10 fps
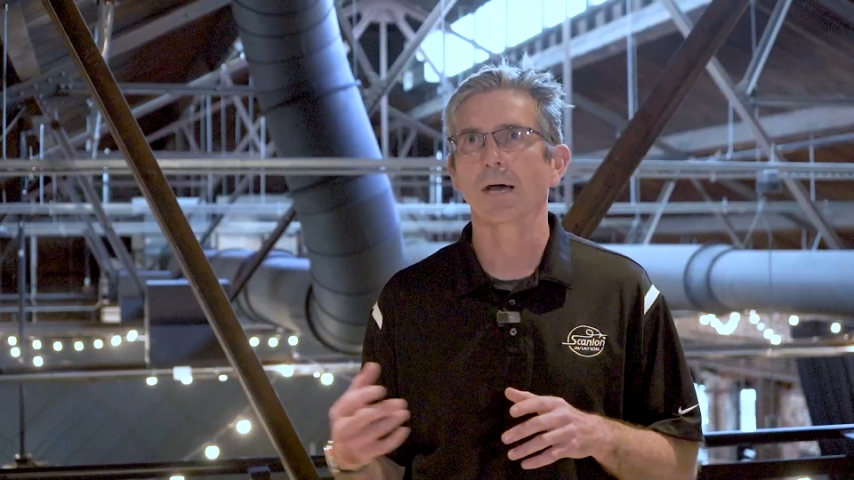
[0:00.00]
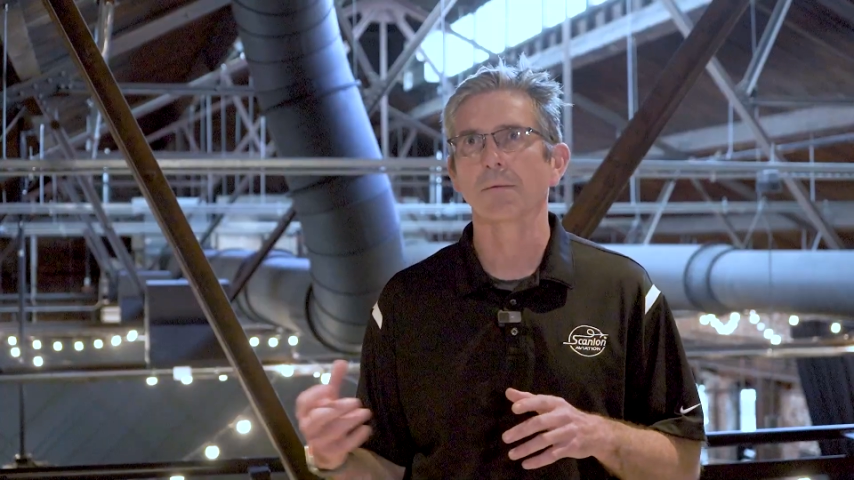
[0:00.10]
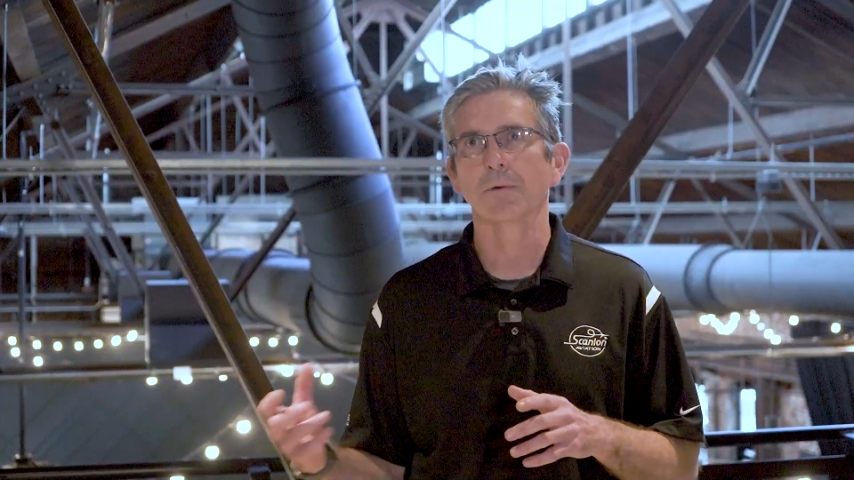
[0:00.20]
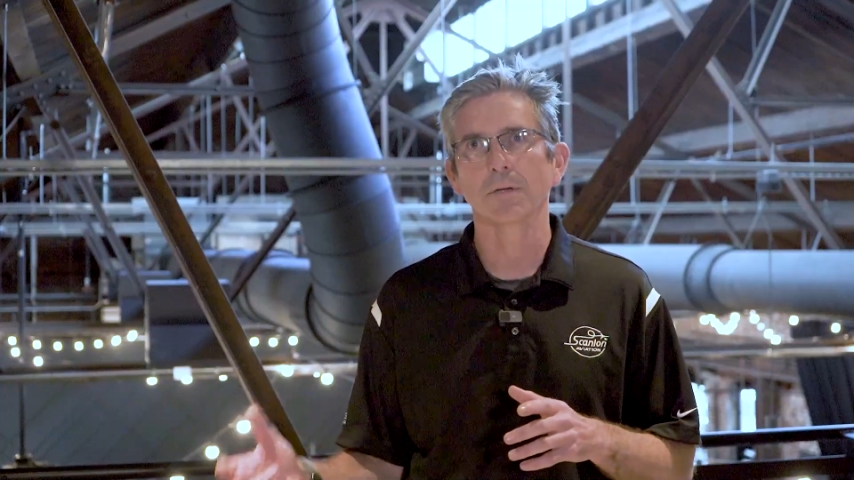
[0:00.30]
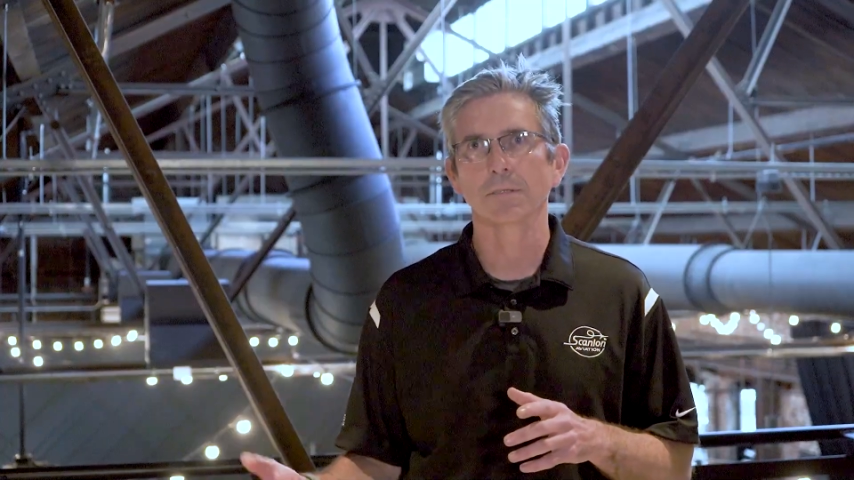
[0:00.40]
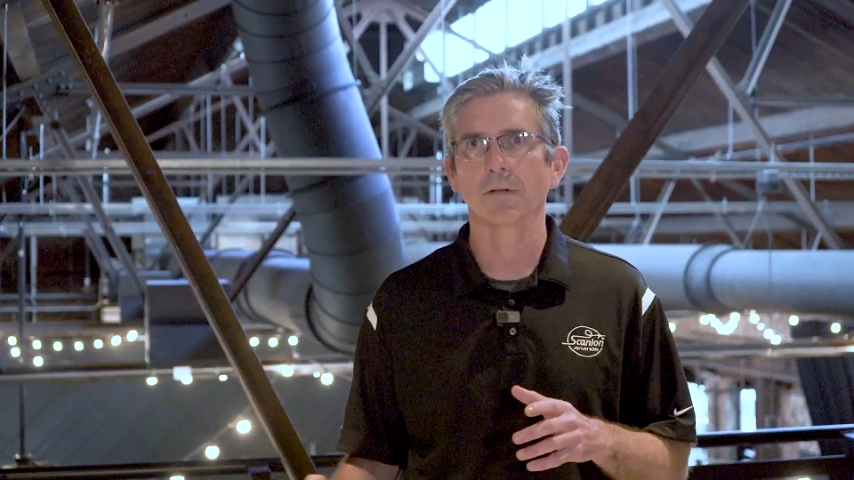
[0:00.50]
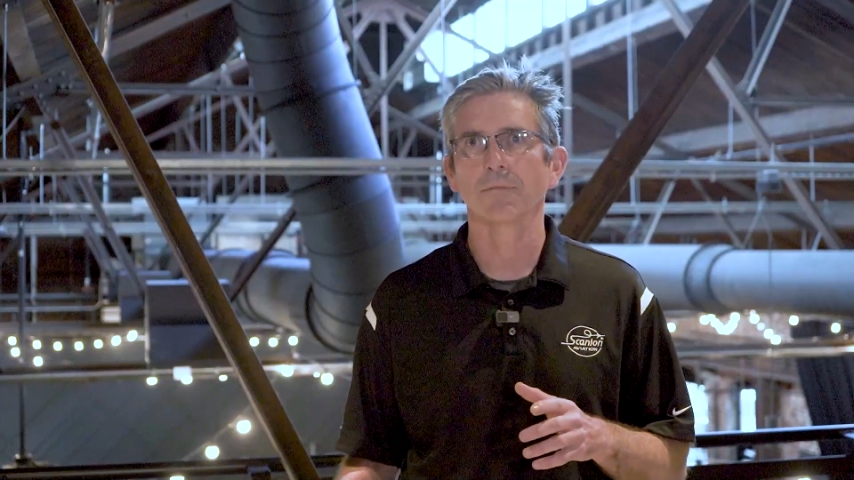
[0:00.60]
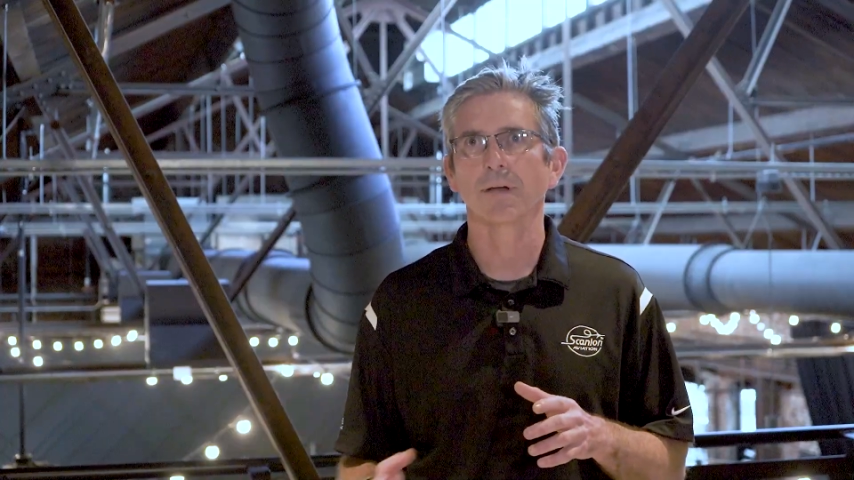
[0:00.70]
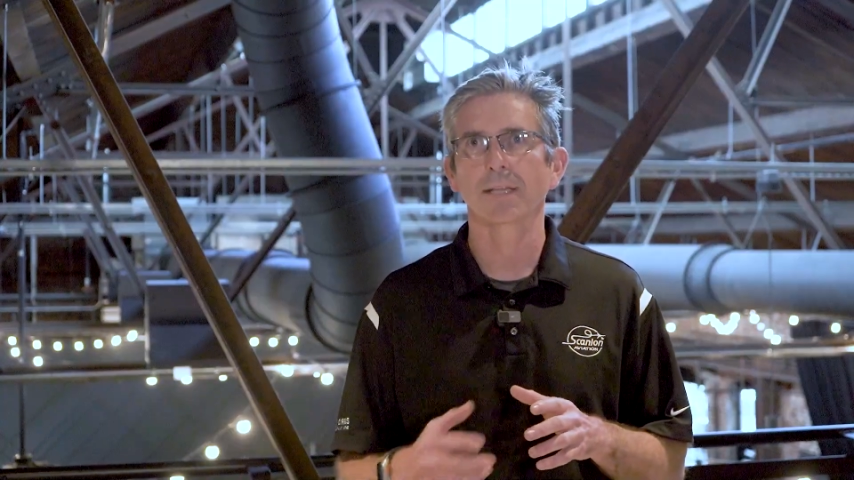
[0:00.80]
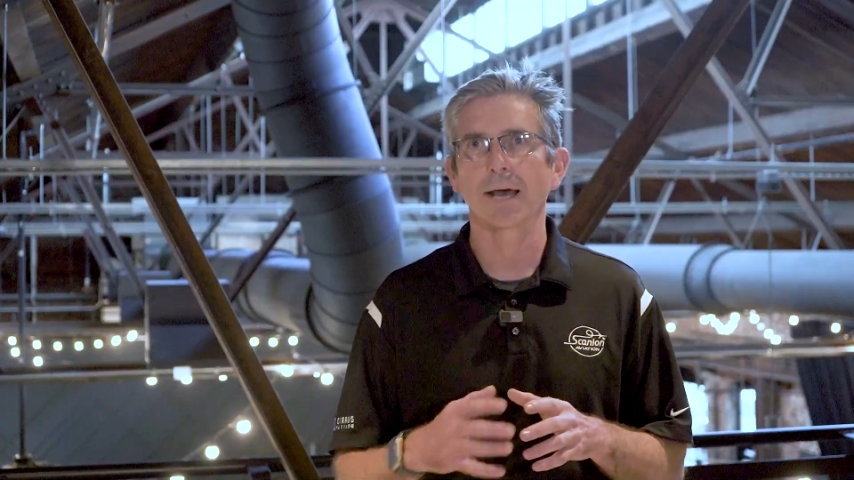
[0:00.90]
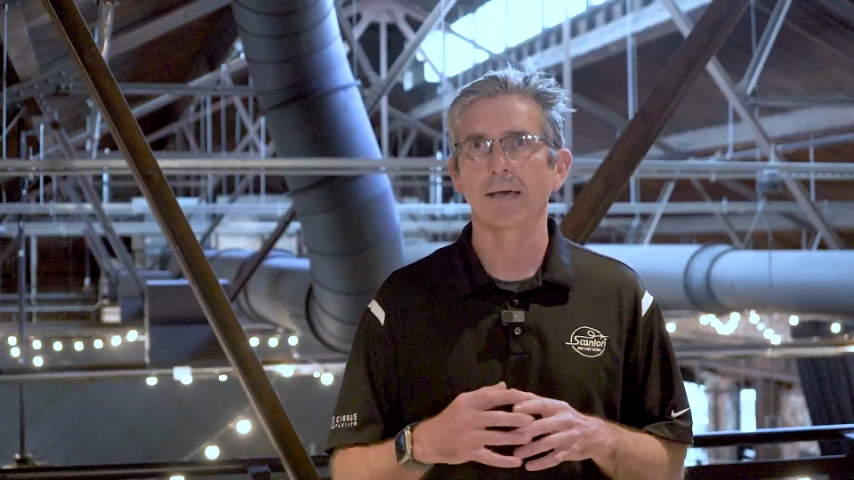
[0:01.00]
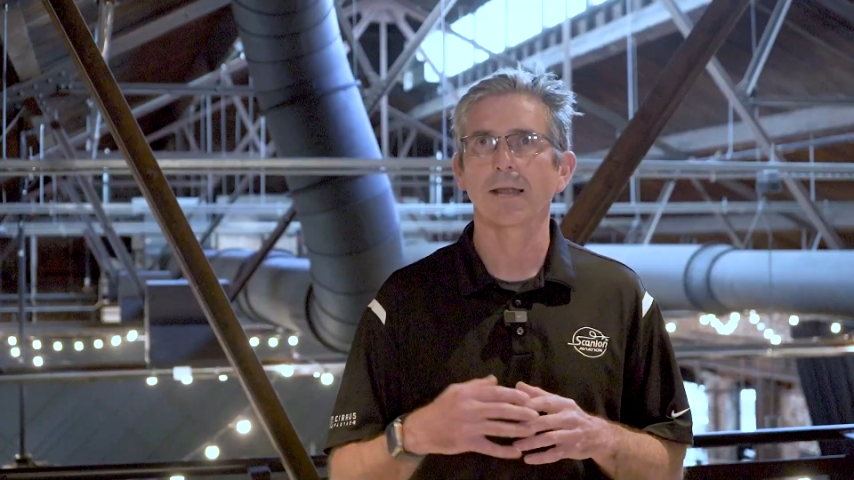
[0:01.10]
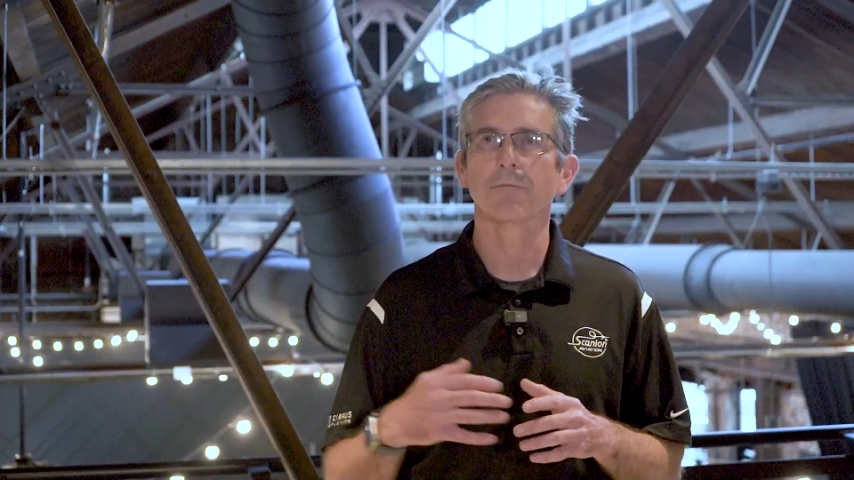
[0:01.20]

timer and stuff like that,